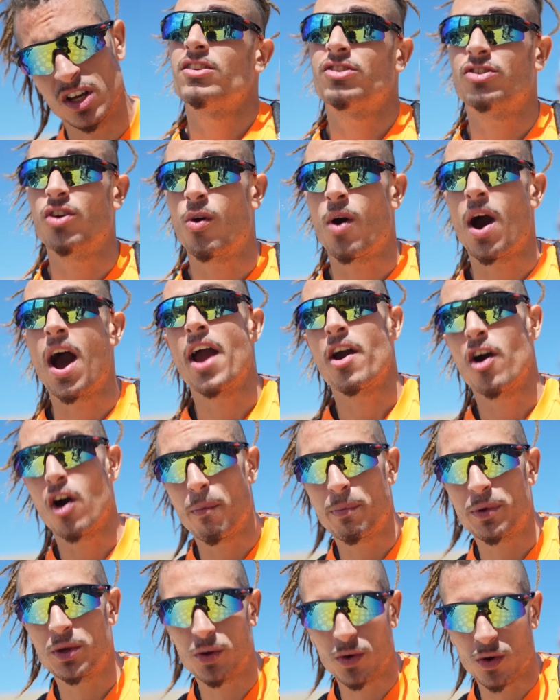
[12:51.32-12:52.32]
So I
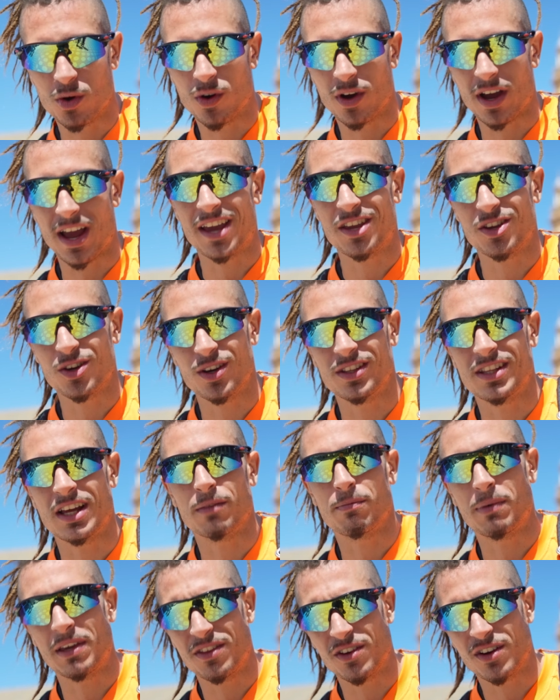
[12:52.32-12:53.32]
hope you enjoyed that
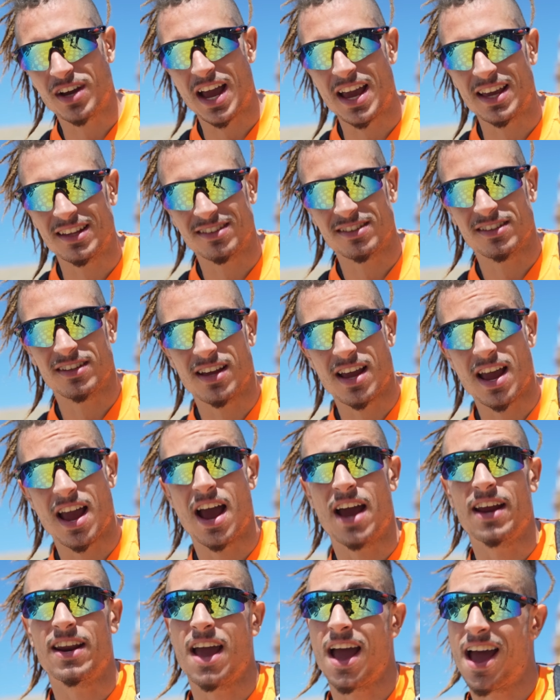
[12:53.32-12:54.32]
video, guys,
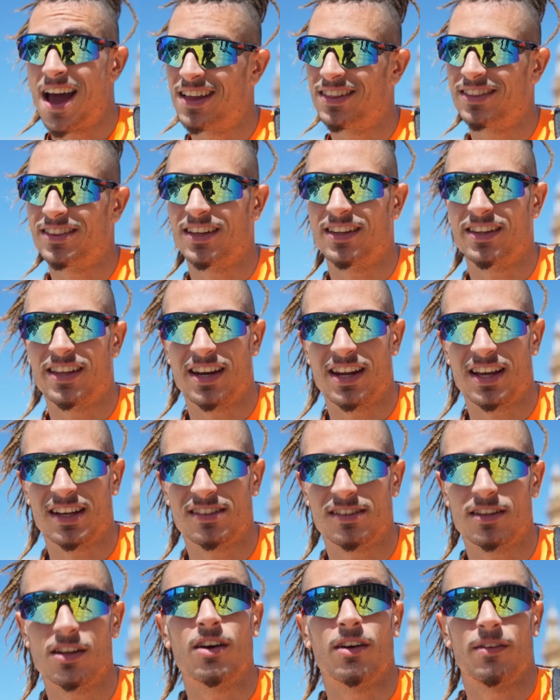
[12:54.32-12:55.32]
and until the next
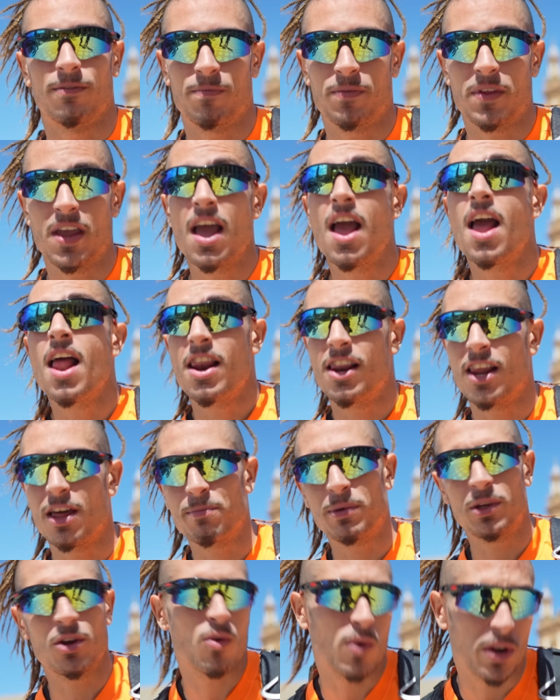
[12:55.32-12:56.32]
let
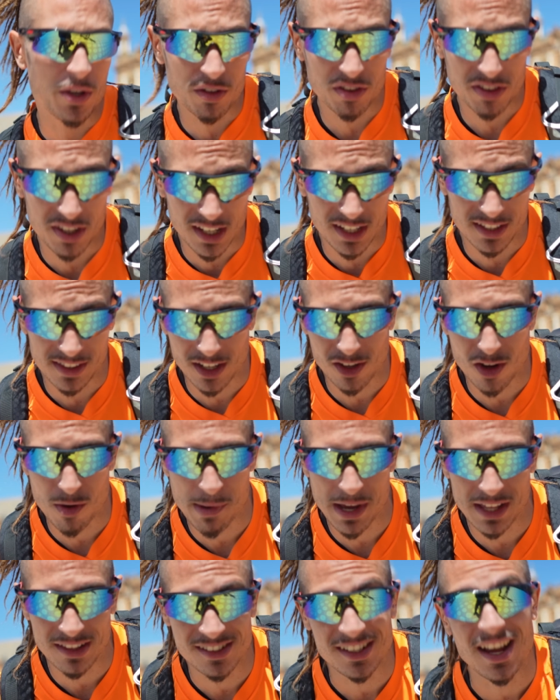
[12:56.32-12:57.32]
me know what you think in the
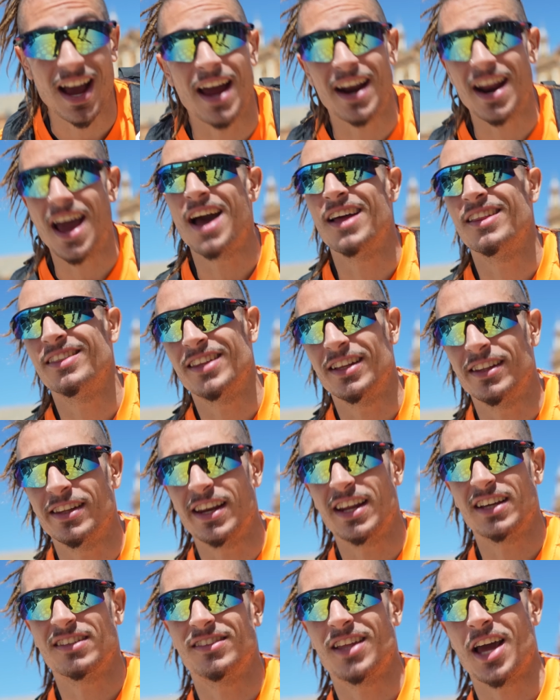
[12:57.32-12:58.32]
comments, and until the
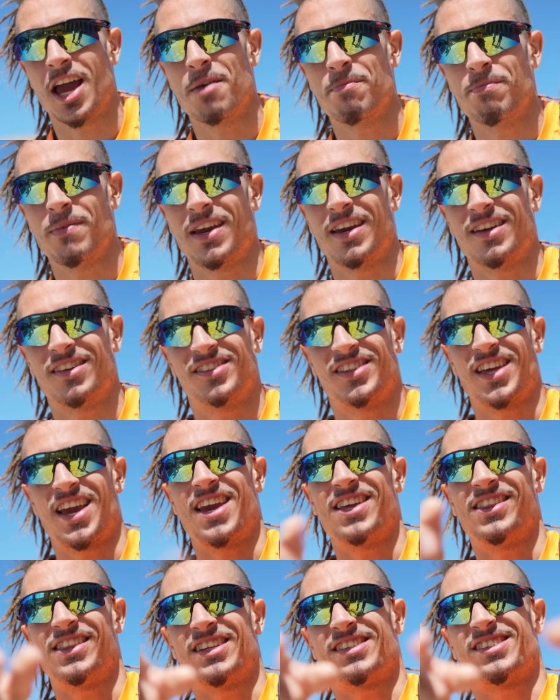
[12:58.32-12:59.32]
next time, stay
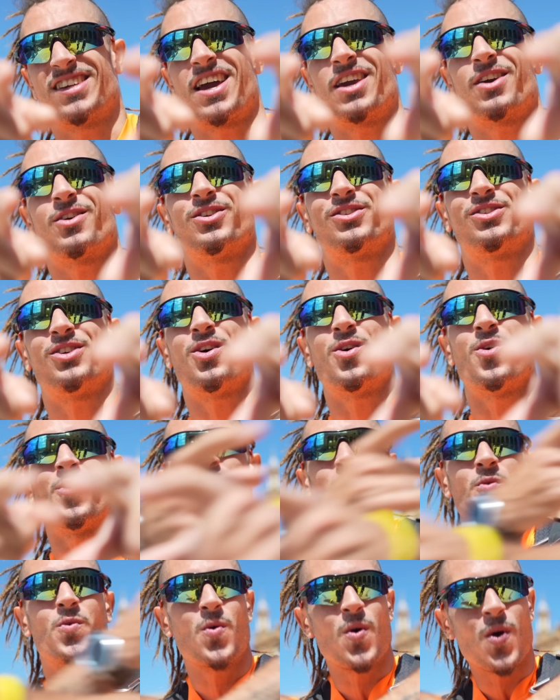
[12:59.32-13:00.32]
in the Psycho
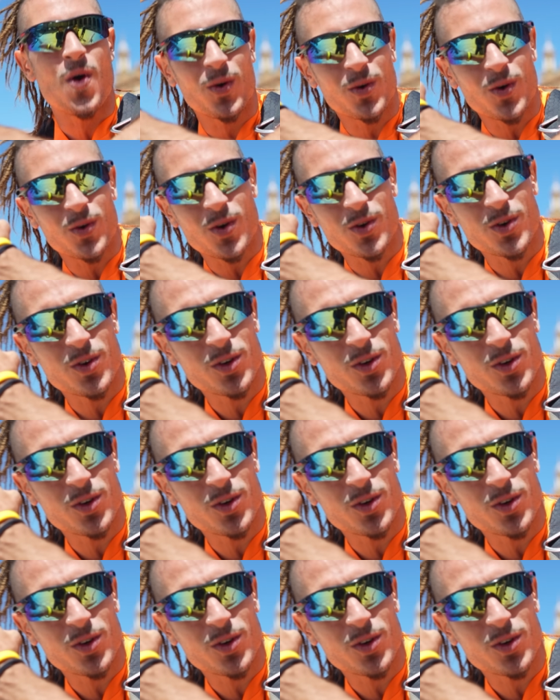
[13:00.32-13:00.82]
zone. Woo!